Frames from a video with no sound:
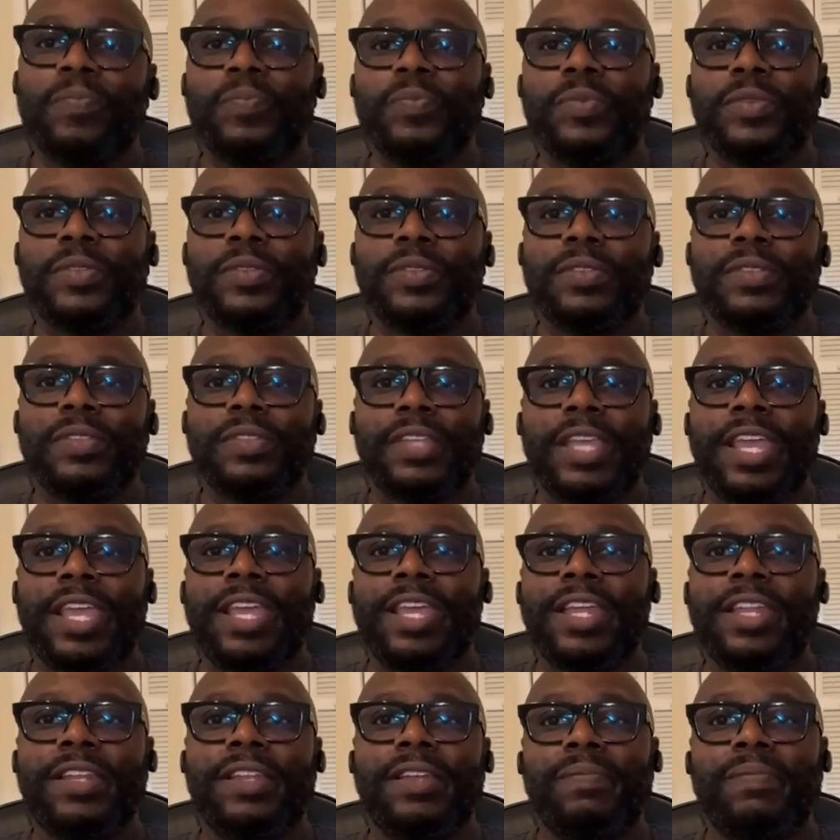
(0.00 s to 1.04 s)
Mm-hmm.
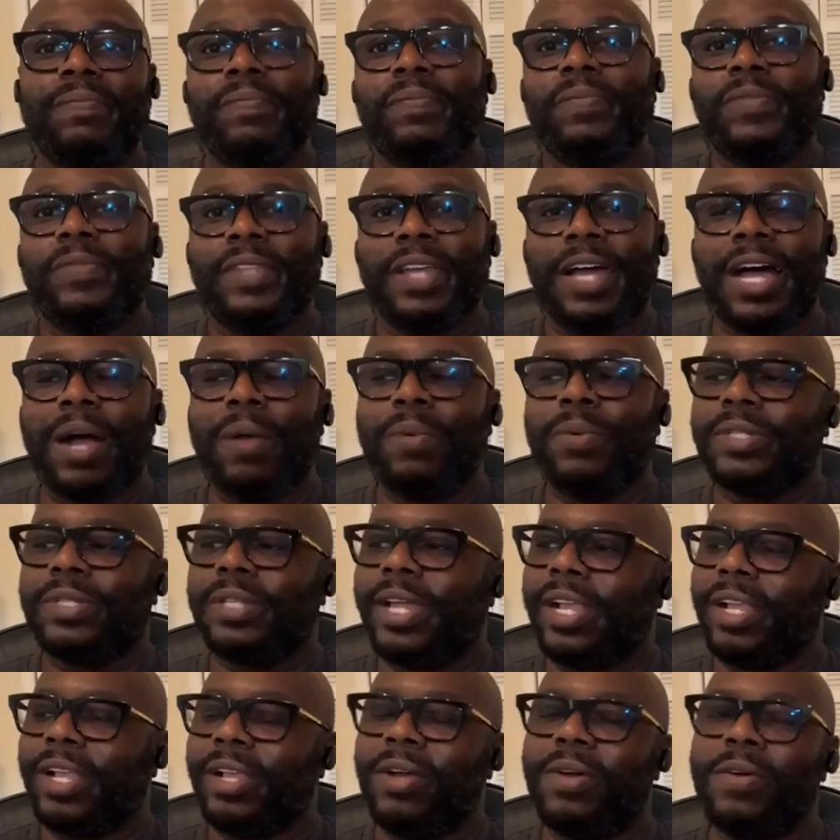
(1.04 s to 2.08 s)
And mm-hmm. I
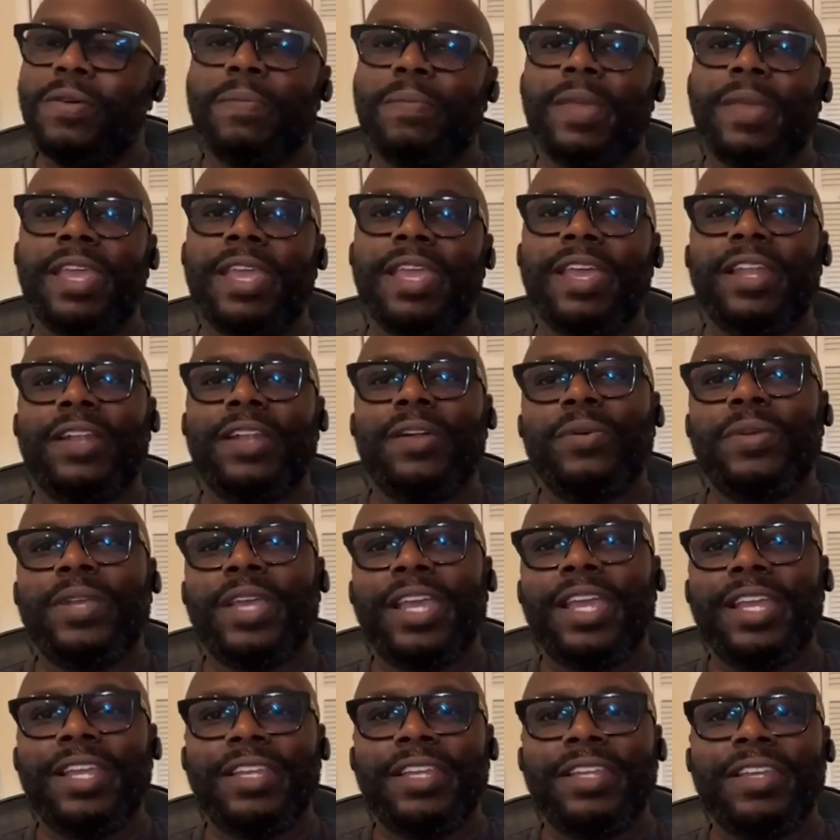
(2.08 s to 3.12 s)
was like, oh man,
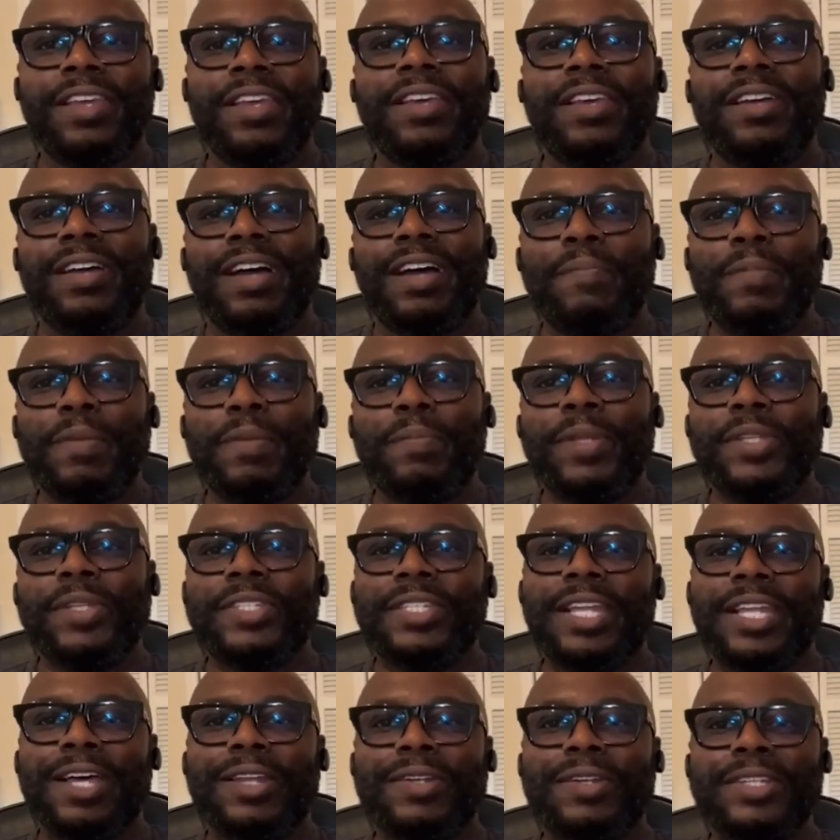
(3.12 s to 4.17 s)
okay. I've been
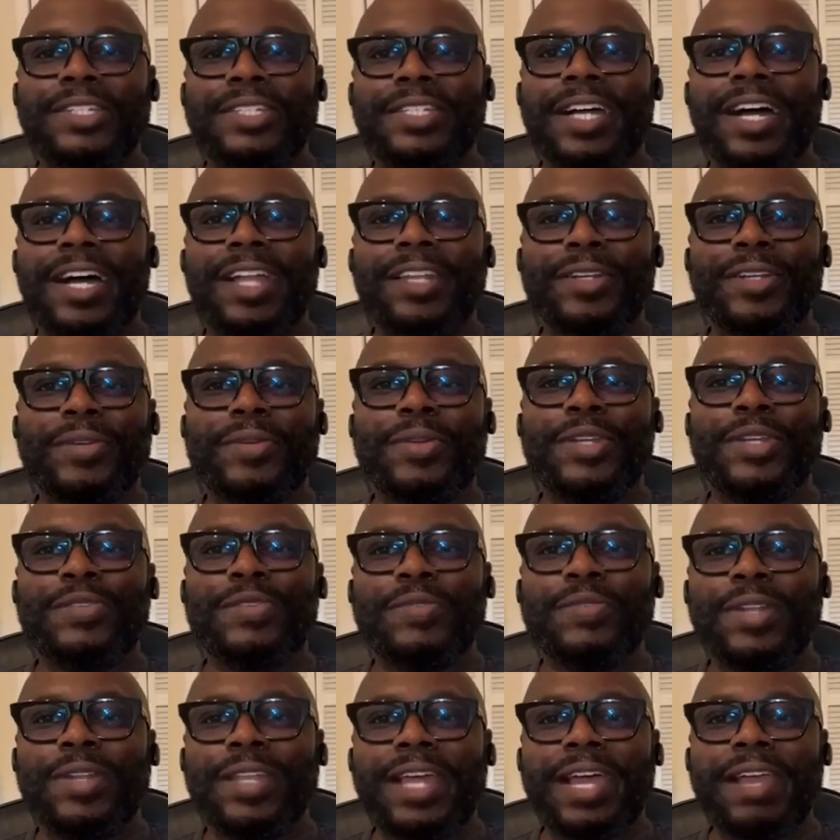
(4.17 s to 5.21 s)
missing out on these collard
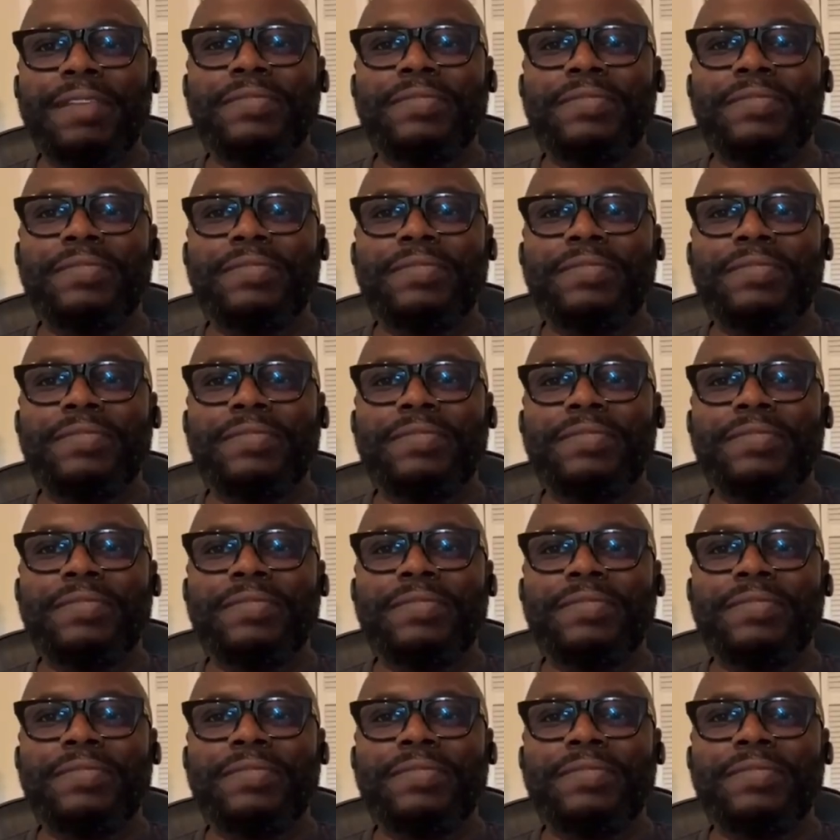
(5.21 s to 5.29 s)
greens for a